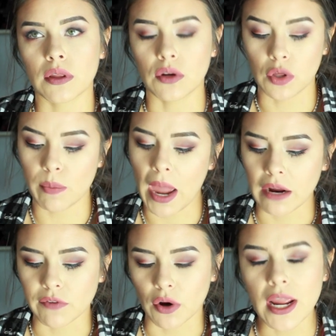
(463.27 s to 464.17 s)
you know, the
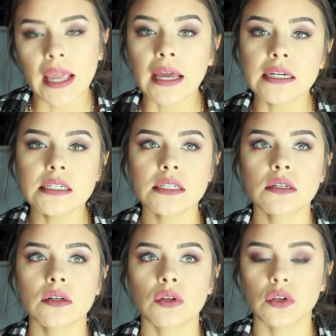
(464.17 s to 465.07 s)
back of your hand
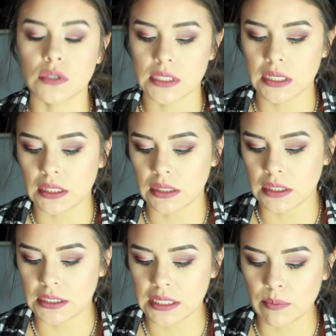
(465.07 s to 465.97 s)
using
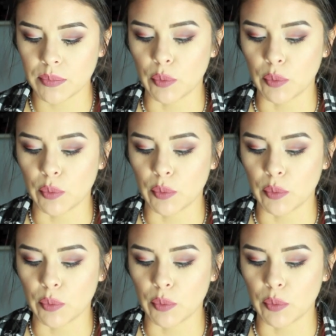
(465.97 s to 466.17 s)
the tip,